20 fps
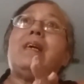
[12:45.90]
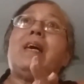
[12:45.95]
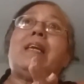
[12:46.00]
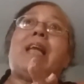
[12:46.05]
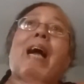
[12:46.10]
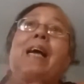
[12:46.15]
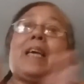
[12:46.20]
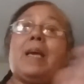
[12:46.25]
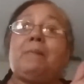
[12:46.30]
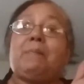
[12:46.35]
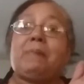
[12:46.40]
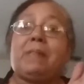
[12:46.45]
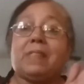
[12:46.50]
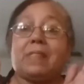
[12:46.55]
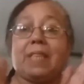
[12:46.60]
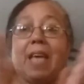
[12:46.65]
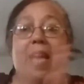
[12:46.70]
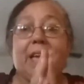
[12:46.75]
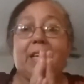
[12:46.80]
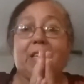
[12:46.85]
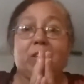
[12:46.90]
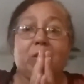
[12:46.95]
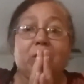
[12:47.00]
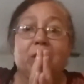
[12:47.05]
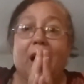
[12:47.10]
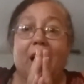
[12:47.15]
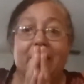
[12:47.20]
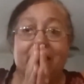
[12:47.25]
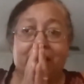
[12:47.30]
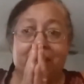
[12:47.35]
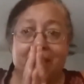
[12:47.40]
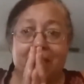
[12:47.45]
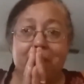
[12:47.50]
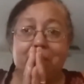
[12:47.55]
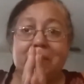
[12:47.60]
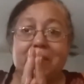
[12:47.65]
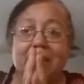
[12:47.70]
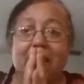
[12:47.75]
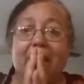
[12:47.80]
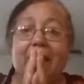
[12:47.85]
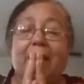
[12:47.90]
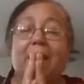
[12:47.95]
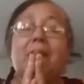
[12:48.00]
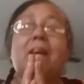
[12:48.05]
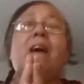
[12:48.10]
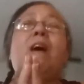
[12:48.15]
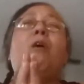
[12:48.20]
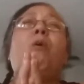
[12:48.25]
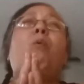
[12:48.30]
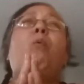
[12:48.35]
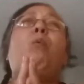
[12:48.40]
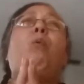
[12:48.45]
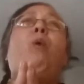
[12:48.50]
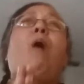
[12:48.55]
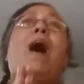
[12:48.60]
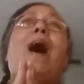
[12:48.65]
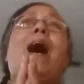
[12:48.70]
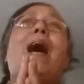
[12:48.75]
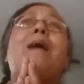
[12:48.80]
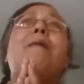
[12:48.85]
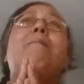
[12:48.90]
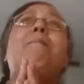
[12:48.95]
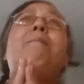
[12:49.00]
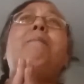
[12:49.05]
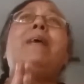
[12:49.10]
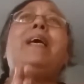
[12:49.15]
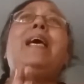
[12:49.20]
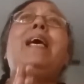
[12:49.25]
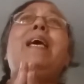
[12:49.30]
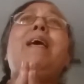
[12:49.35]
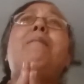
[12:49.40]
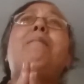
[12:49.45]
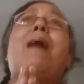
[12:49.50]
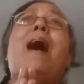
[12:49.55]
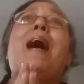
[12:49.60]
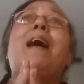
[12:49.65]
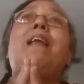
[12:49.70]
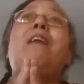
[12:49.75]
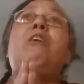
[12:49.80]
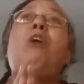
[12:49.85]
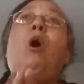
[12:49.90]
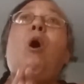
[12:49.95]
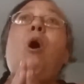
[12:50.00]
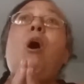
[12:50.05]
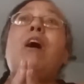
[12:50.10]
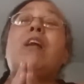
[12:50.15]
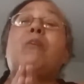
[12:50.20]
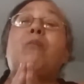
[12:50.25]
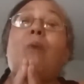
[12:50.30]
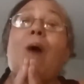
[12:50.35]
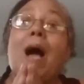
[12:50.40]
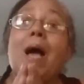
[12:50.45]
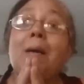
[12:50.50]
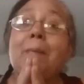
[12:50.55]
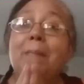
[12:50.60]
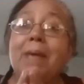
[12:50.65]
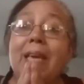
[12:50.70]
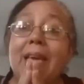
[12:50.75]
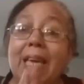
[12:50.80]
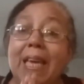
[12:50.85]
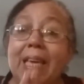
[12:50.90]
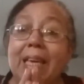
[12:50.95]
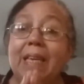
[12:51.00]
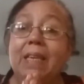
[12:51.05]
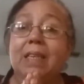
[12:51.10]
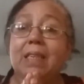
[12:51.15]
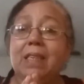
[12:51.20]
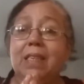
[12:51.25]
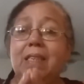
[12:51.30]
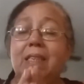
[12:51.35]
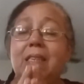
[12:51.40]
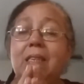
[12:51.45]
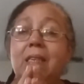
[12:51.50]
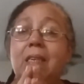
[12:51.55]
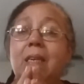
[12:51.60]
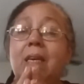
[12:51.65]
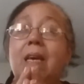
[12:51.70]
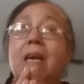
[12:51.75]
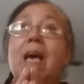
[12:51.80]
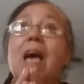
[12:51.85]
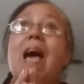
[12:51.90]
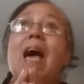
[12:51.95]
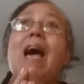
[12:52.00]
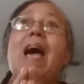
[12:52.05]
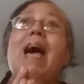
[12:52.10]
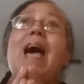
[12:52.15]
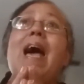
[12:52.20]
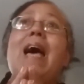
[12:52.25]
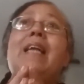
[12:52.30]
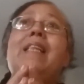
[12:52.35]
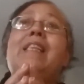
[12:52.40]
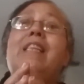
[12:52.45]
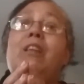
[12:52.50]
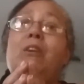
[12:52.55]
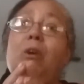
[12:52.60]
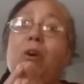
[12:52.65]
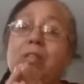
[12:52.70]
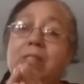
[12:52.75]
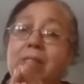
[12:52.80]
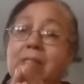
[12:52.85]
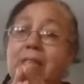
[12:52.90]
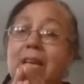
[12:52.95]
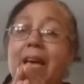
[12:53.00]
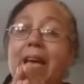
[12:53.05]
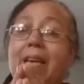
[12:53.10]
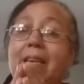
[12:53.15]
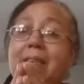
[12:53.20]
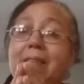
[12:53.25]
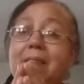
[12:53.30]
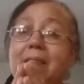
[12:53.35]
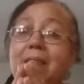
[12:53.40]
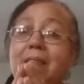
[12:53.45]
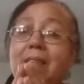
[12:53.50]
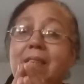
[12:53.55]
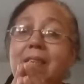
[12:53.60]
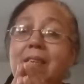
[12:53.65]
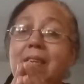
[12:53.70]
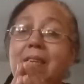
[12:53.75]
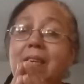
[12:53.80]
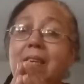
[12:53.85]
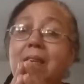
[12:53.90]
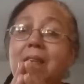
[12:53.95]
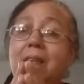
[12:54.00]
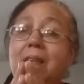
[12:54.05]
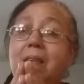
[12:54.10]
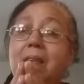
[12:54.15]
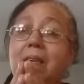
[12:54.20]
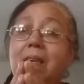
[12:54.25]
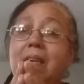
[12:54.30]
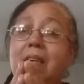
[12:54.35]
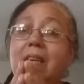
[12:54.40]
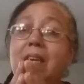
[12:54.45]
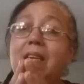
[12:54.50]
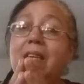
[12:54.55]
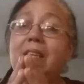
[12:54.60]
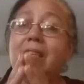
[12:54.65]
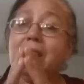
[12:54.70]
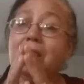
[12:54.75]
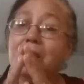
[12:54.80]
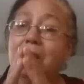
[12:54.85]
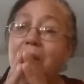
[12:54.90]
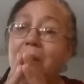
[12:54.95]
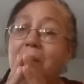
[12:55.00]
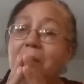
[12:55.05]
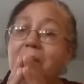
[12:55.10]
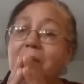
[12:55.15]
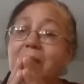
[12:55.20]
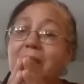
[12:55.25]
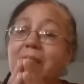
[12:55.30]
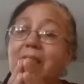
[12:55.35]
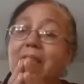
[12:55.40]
and I keep saying, why me, my Lord? Why me? And the Lord said, you know,